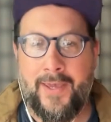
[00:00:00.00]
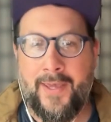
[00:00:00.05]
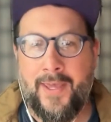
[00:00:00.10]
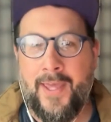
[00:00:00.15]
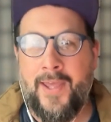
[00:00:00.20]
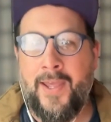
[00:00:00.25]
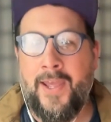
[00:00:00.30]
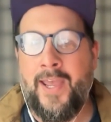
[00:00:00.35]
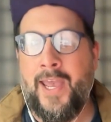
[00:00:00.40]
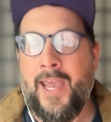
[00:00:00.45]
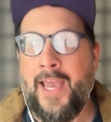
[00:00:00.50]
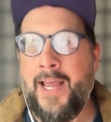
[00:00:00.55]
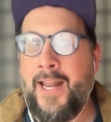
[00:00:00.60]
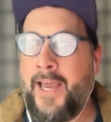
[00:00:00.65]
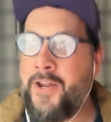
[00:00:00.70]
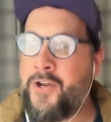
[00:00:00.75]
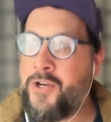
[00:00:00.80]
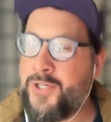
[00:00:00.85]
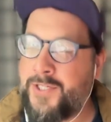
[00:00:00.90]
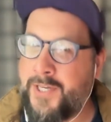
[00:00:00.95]
like, and
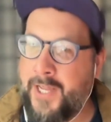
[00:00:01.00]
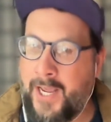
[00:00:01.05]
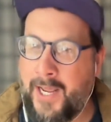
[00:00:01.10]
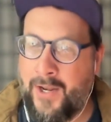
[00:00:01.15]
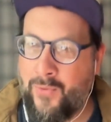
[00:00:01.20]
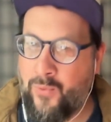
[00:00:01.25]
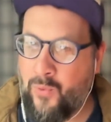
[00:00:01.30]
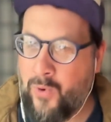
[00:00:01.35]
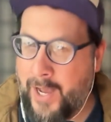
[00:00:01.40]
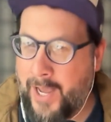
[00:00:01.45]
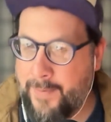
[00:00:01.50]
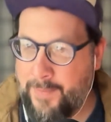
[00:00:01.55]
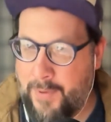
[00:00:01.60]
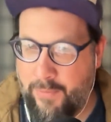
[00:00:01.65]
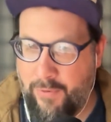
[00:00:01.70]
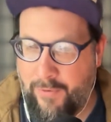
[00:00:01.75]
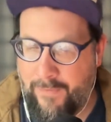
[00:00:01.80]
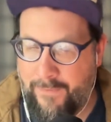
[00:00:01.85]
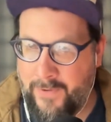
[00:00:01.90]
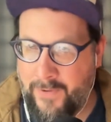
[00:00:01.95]
I understand why
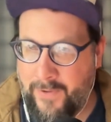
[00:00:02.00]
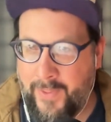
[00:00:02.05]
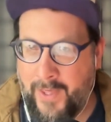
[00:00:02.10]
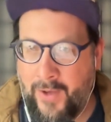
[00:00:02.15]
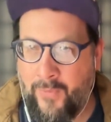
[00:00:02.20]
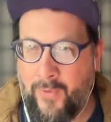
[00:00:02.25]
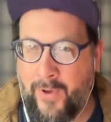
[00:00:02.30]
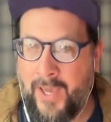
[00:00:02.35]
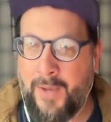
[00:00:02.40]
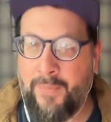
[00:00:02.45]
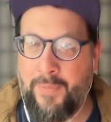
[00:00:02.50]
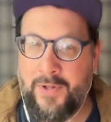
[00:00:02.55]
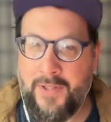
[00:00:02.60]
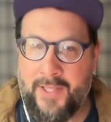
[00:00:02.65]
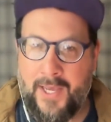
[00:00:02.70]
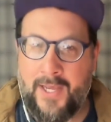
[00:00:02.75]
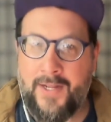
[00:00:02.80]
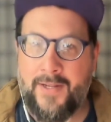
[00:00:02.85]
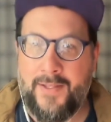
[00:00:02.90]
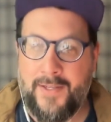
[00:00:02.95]
people feel that way, but at
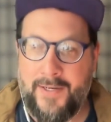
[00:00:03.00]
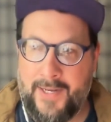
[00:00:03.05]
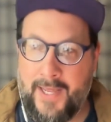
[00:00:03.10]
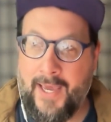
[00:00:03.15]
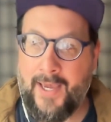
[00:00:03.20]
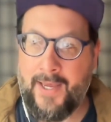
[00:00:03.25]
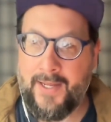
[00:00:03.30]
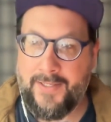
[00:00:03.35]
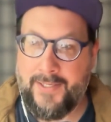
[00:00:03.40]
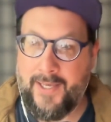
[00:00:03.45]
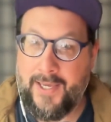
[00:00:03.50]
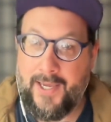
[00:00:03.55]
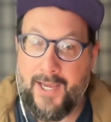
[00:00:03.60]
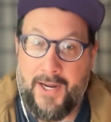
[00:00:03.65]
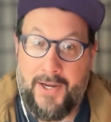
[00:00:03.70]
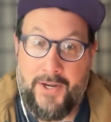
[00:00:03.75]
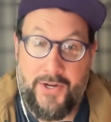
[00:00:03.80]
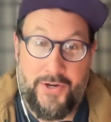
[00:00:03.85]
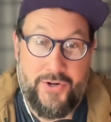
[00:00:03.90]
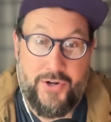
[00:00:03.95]
the end of the day, it's like
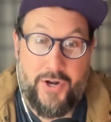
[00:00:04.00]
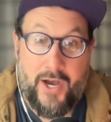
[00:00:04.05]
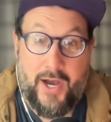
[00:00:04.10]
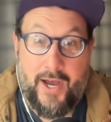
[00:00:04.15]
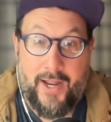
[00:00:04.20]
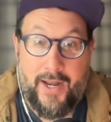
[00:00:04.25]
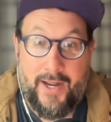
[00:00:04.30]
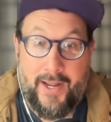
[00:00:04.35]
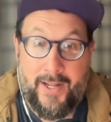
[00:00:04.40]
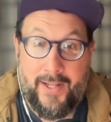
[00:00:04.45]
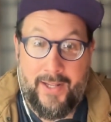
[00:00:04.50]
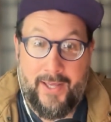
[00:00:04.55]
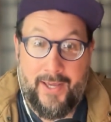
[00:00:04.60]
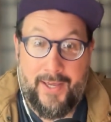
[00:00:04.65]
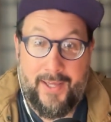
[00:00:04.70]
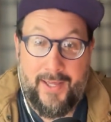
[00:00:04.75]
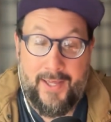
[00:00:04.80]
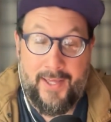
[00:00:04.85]
you're not. And like,